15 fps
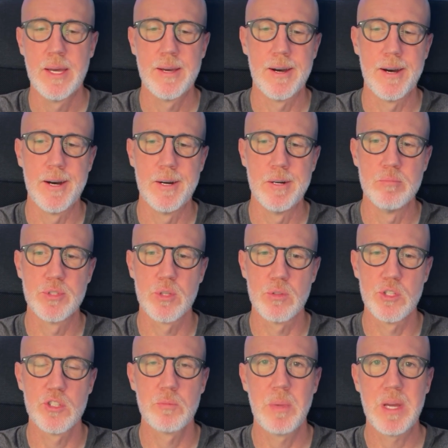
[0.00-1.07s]
Um, so
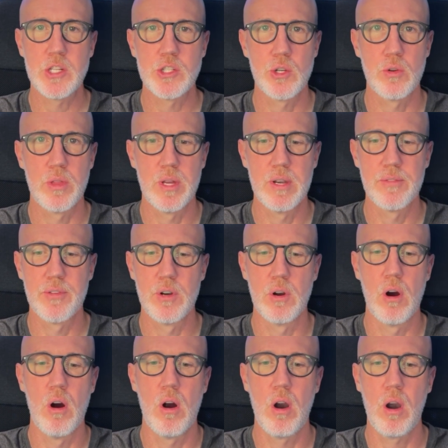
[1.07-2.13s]
just make sure that if there
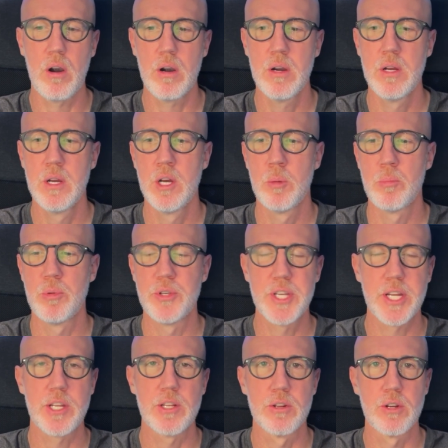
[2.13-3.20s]
are
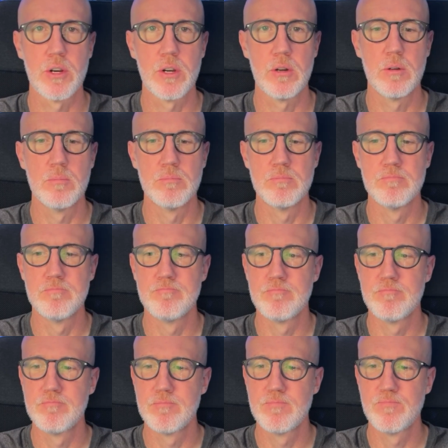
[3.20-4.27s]
particular
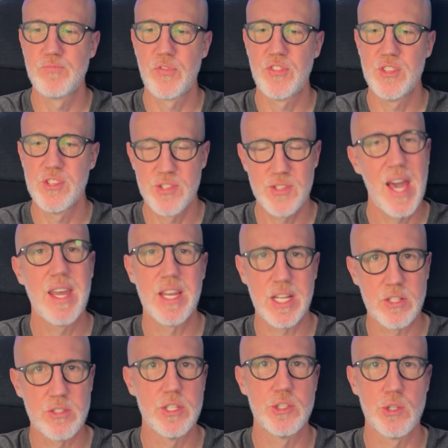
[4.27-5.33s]

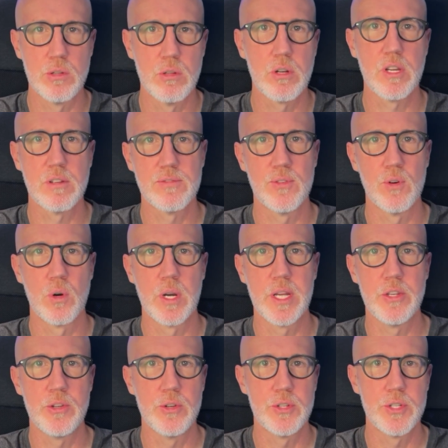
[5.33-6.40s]
settings that you're looking for
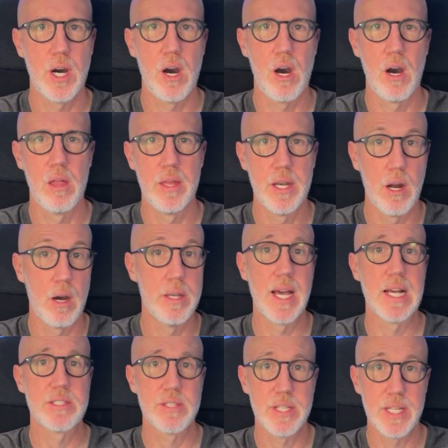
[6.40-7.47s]
in your DAW, that
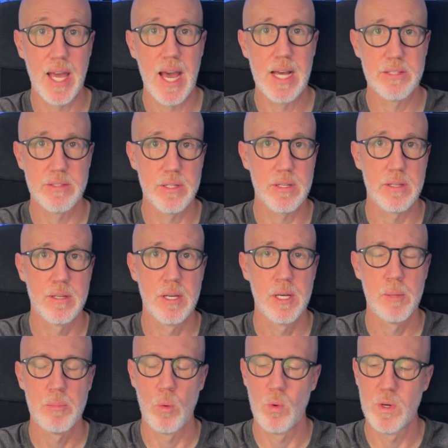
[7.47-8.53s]
Audacity has it.
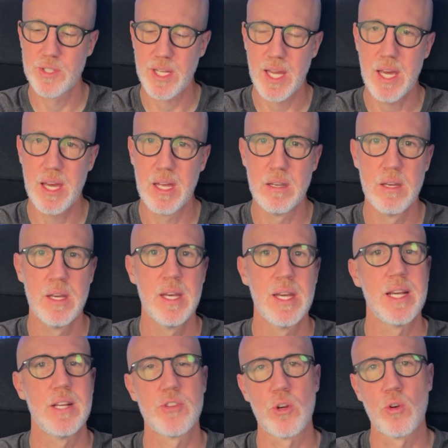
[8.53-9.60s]
But once again,
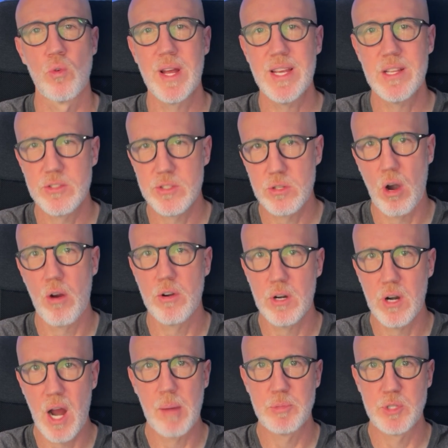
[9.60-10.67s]
it's a great
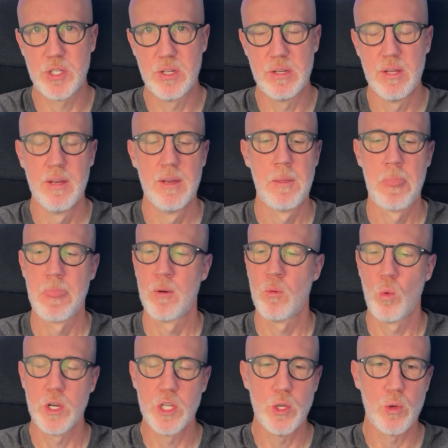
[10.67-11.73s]
starter option
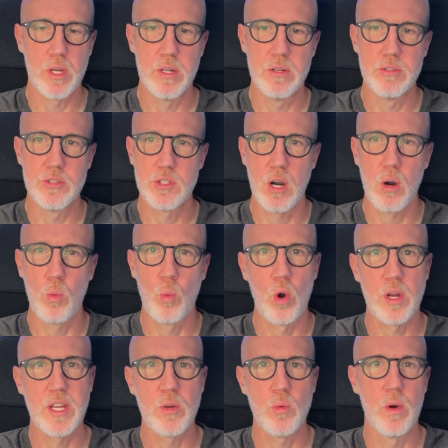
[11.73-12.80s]
where you can start
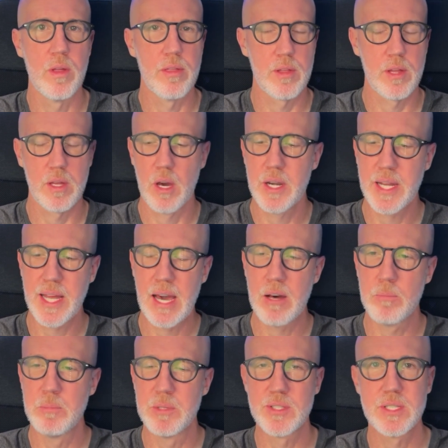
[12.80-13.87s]
working with cutting
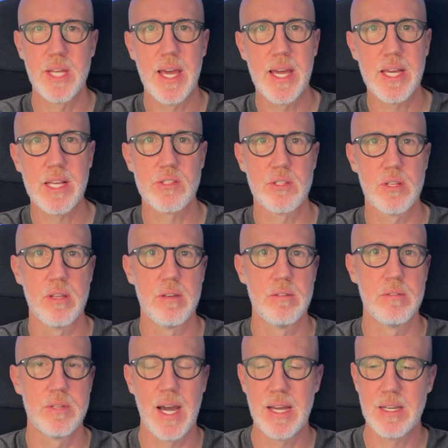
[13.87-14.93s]
out mistakes
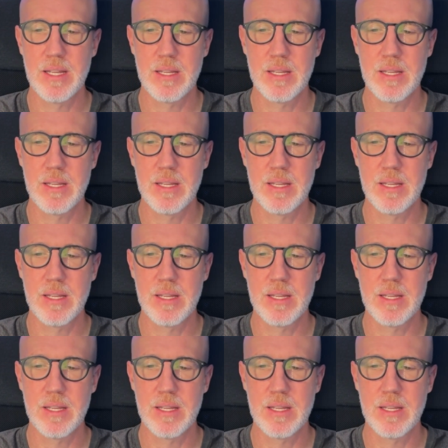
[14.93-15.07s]
and tightening